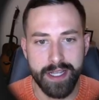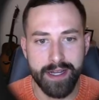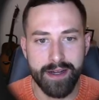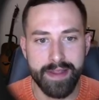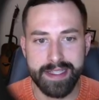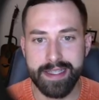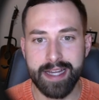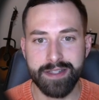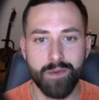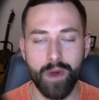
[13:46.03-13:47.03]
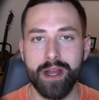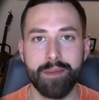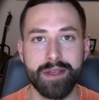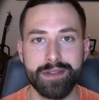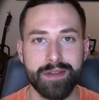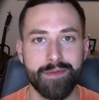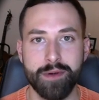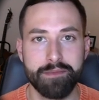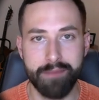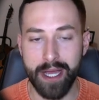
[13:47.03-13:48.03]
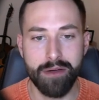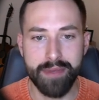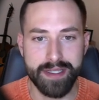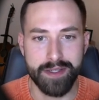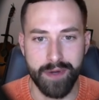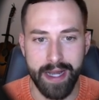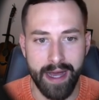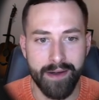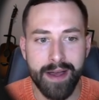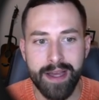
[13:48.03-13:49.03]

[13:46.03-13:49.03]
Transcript: here, and this is actually one I'll be using for my own business right now.